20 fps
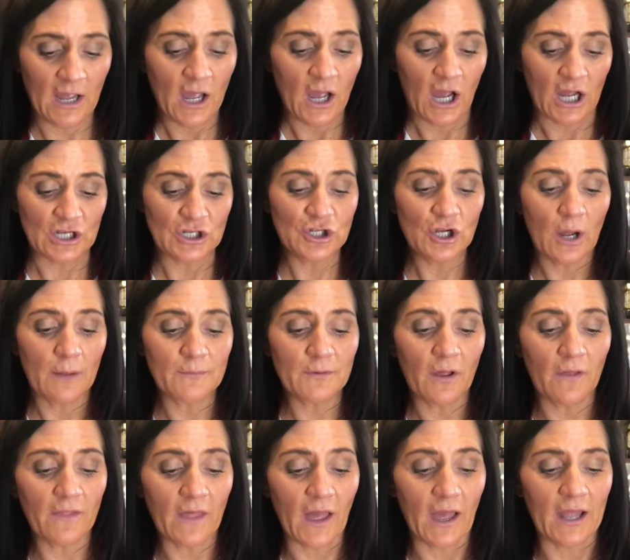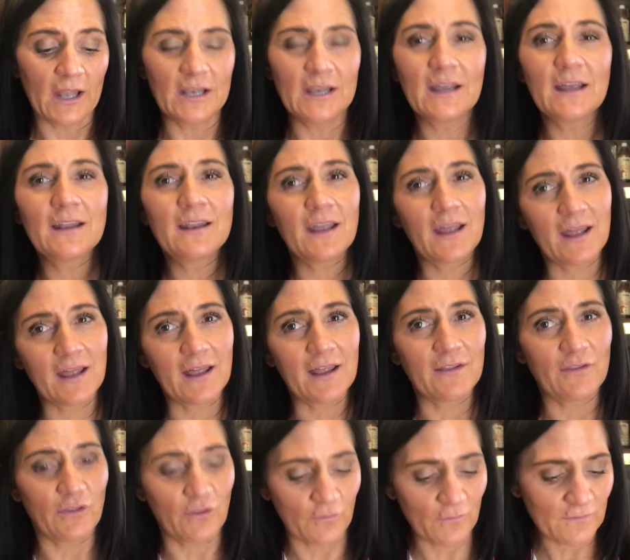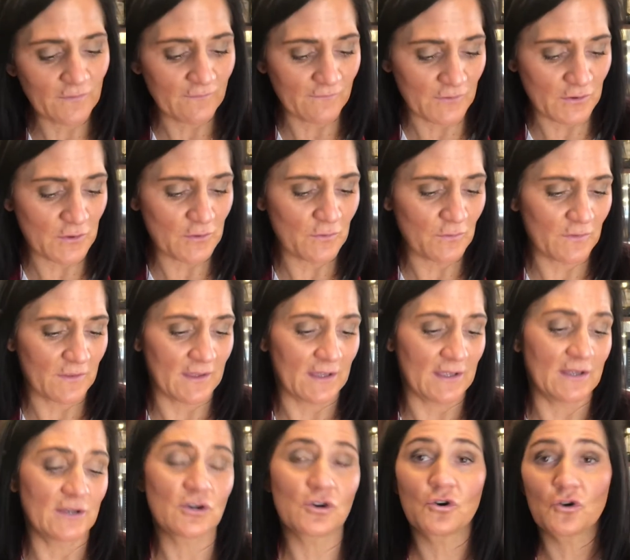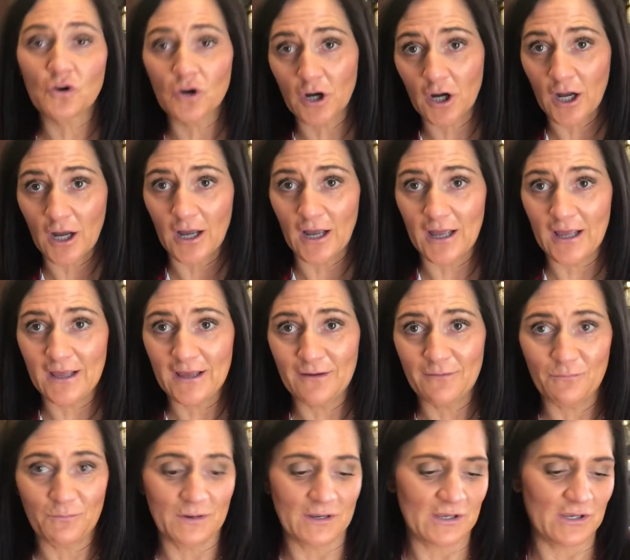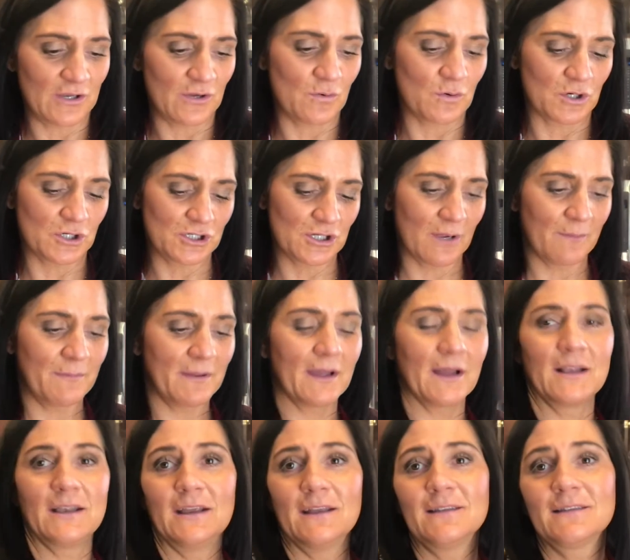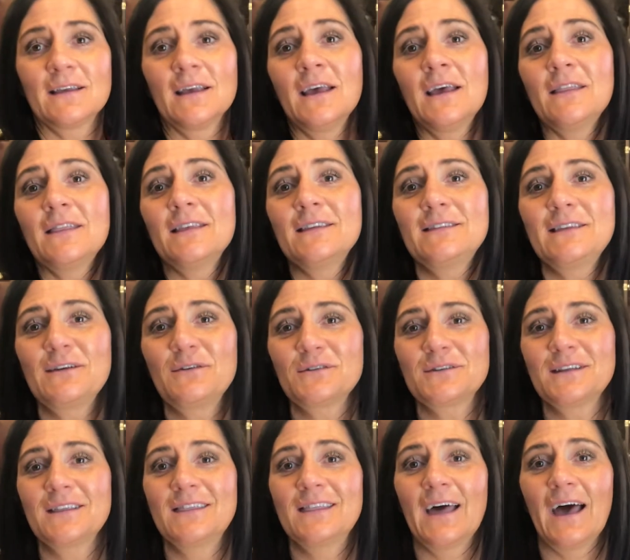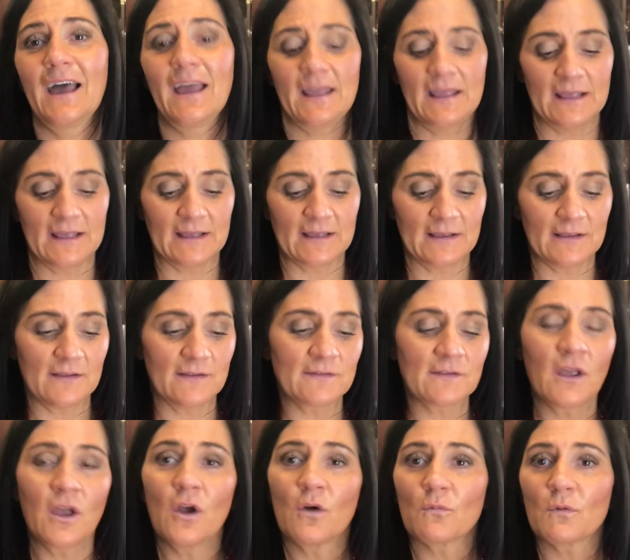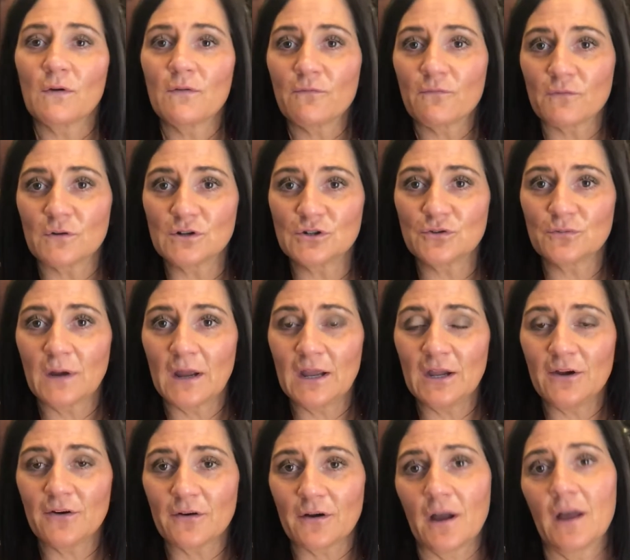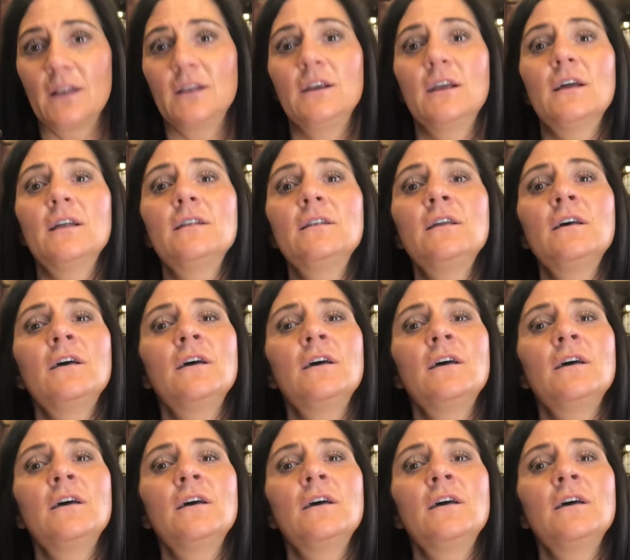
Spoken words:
I chopped all the onion, and those of you that cry when you are chopping onions, the secret to that is refrigerate your onion